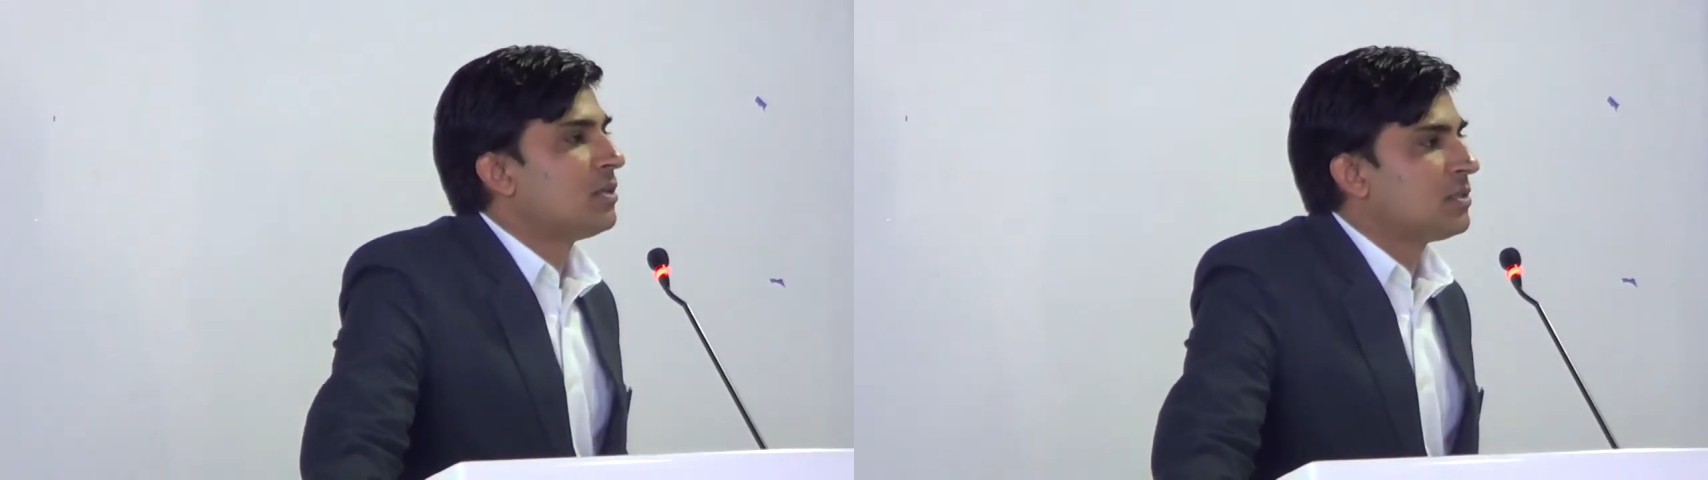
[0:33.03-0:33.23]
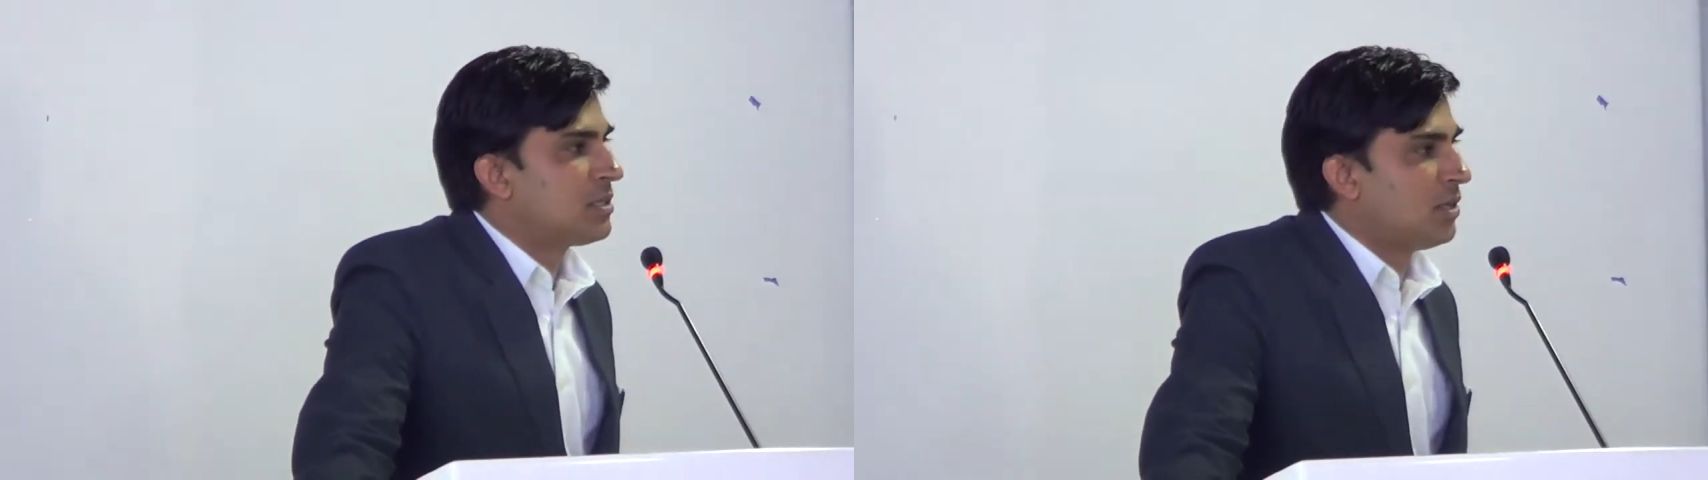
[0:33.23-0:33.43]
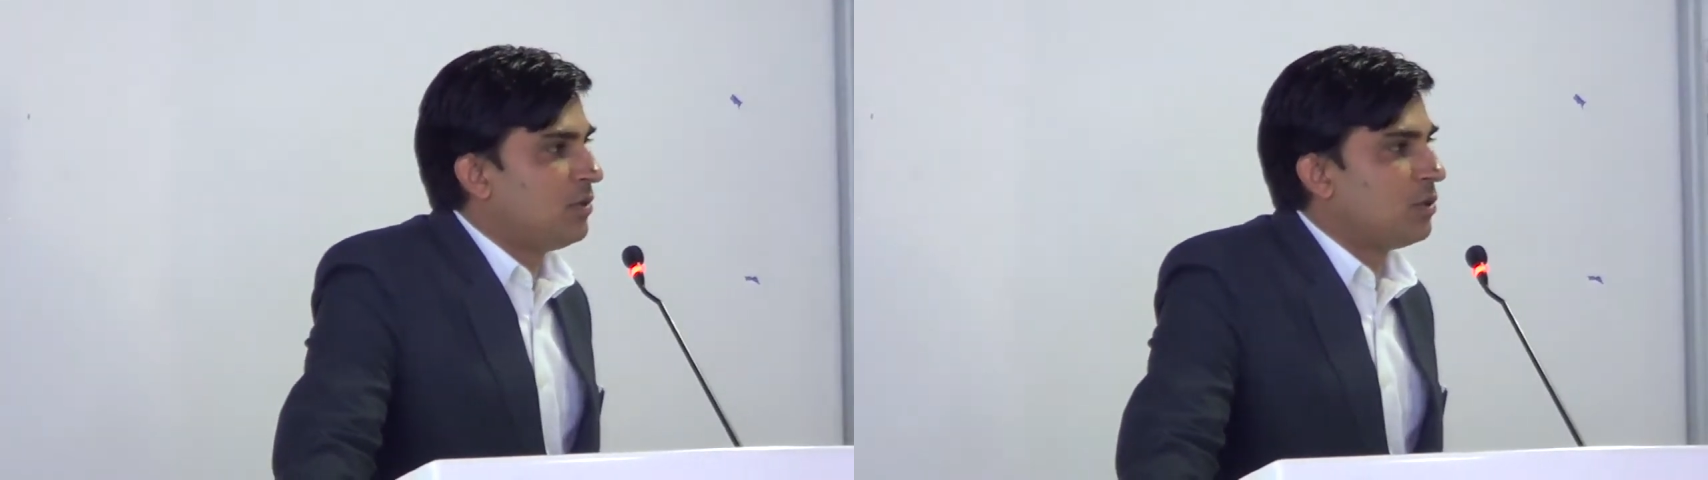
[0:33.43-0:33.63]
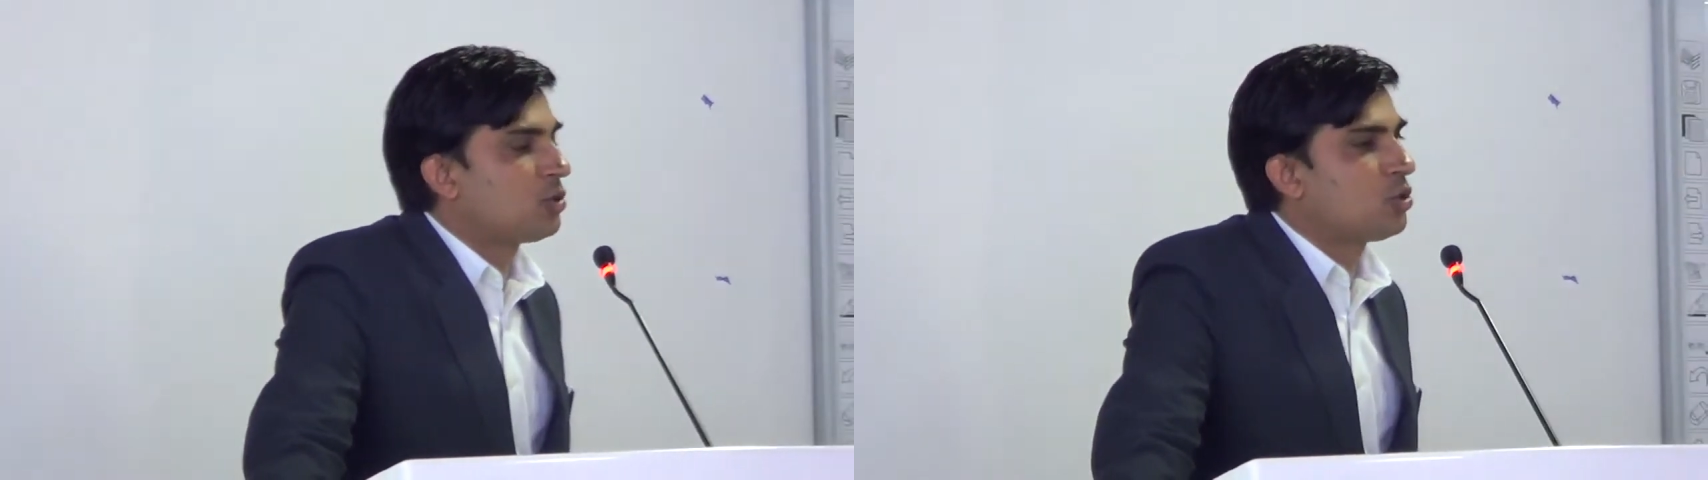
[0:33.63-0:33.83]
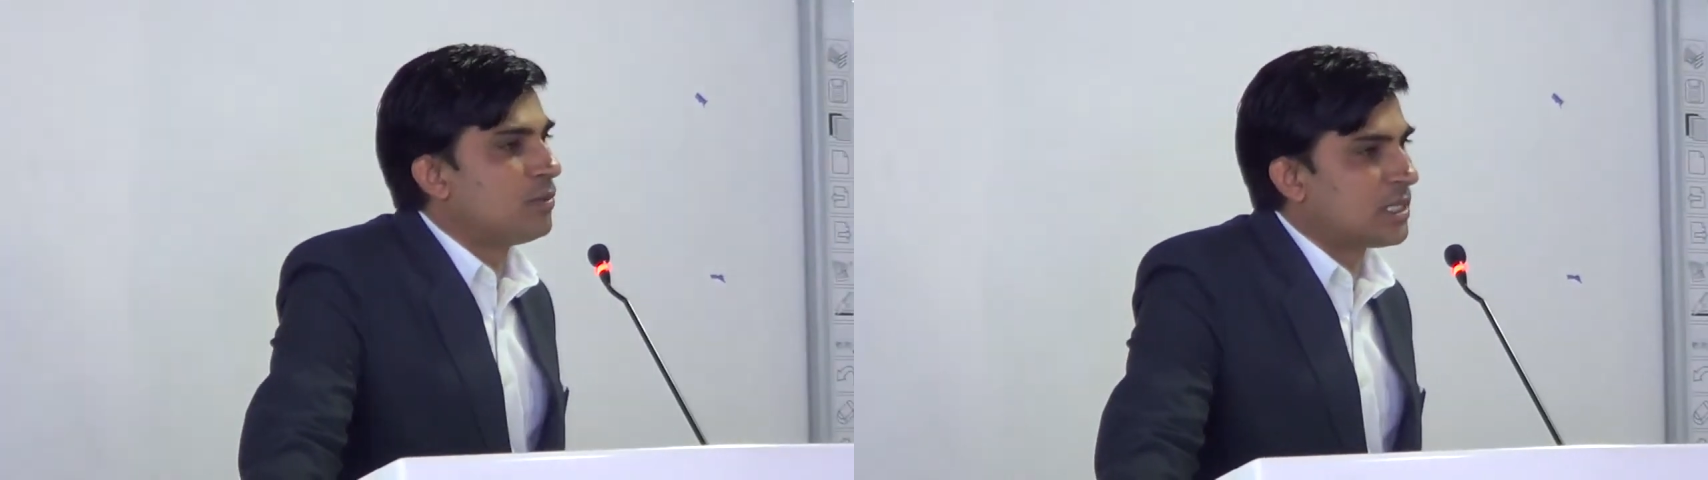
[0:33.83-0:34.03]
Sri
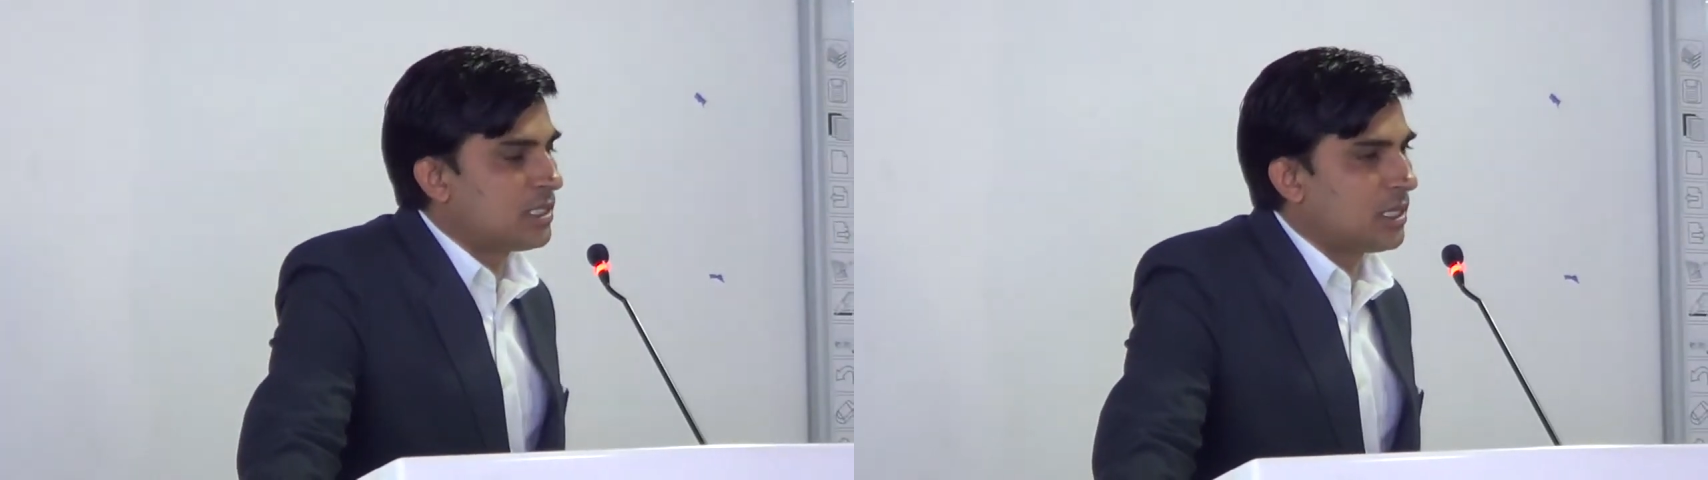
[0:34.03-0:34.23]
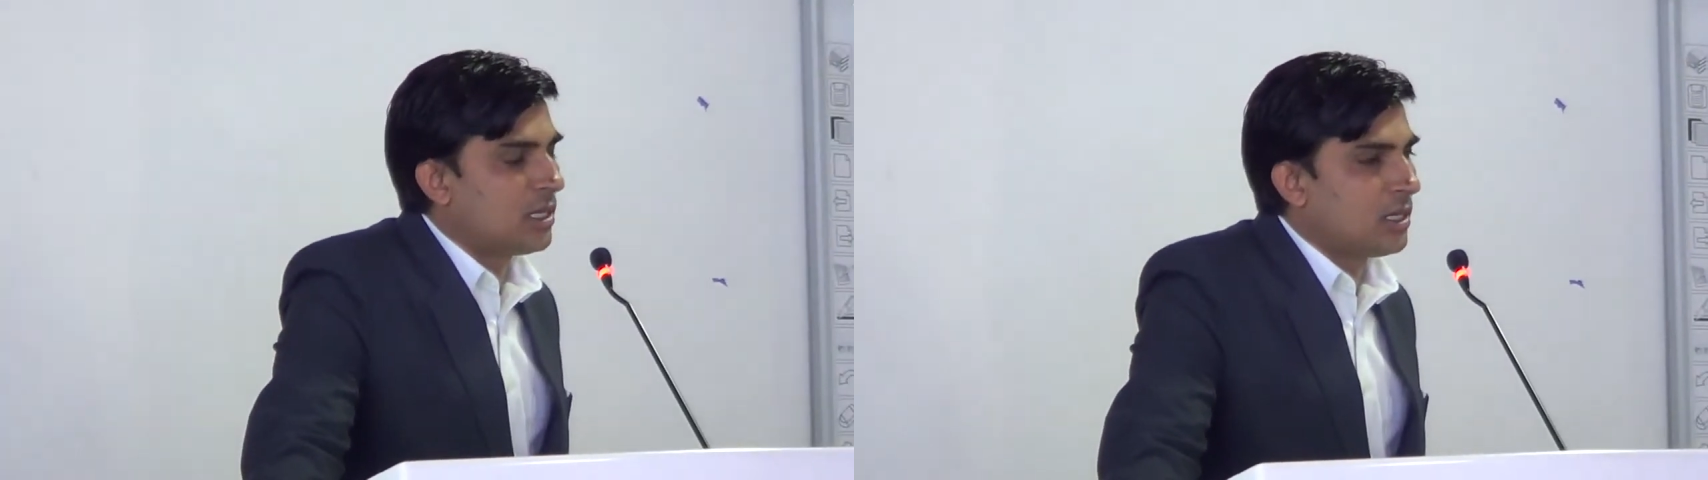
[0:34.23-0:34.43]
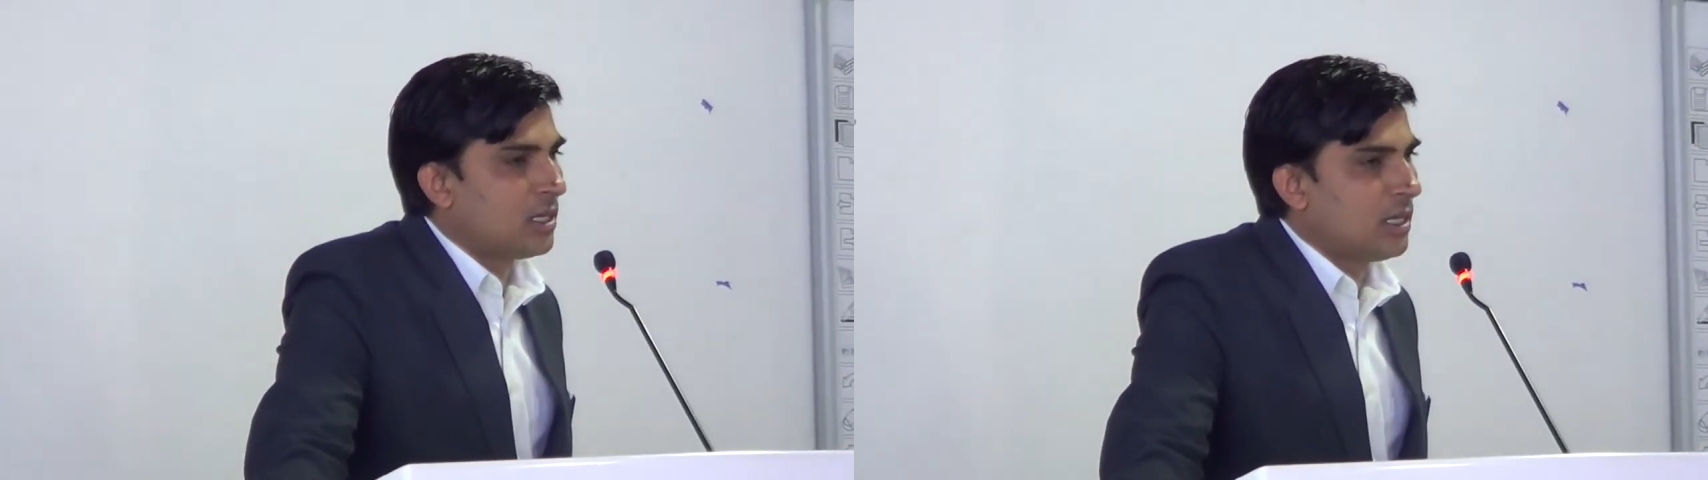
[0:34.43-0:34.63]
Vinod Kumar sir,